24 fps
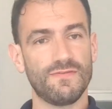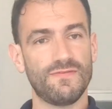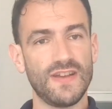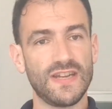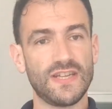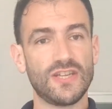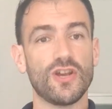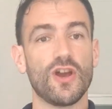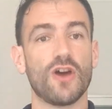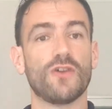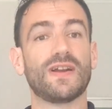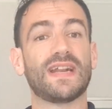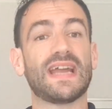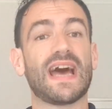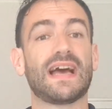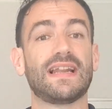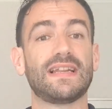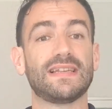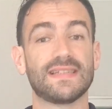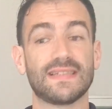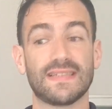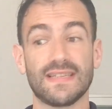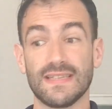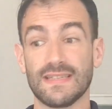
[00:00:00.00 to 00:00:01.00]
video
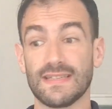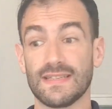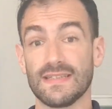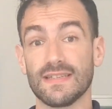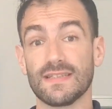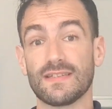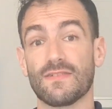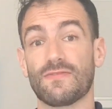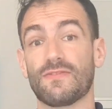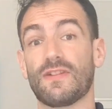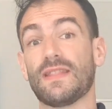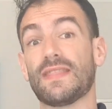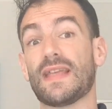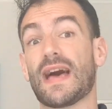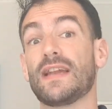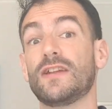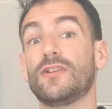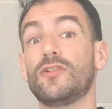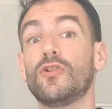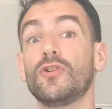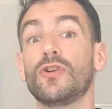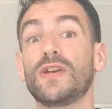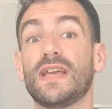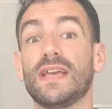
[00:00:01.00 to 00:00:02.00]
analysis and stuff like that
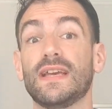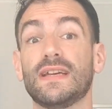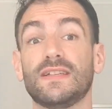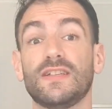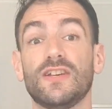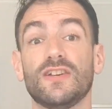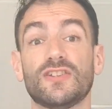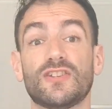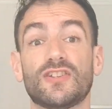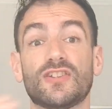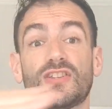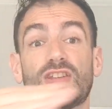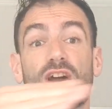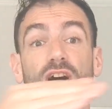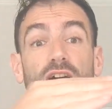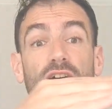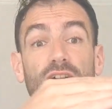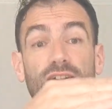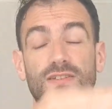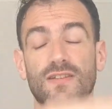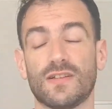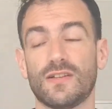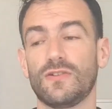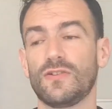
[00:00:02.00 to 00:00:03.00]
and looking at your
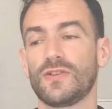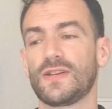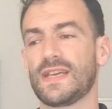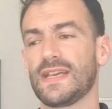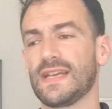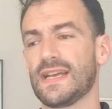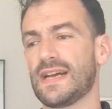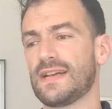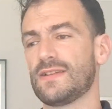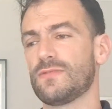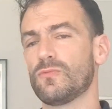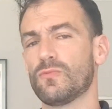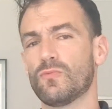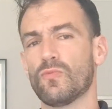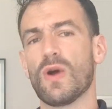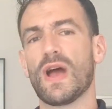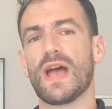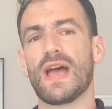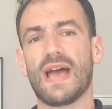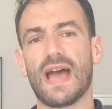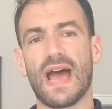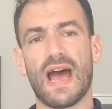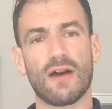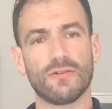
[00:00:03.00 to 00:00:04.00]
start and looking at
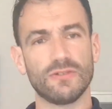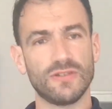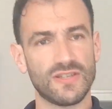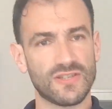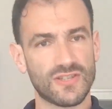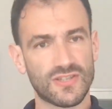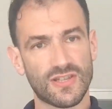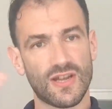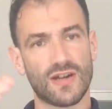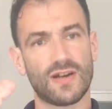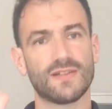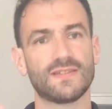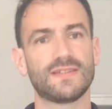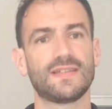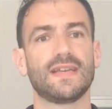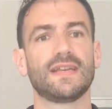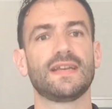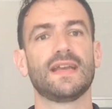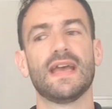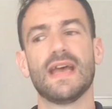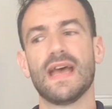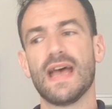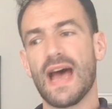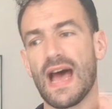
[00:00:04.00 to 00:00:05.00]
where how you're
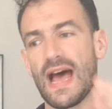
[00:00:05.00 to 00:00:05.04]
starting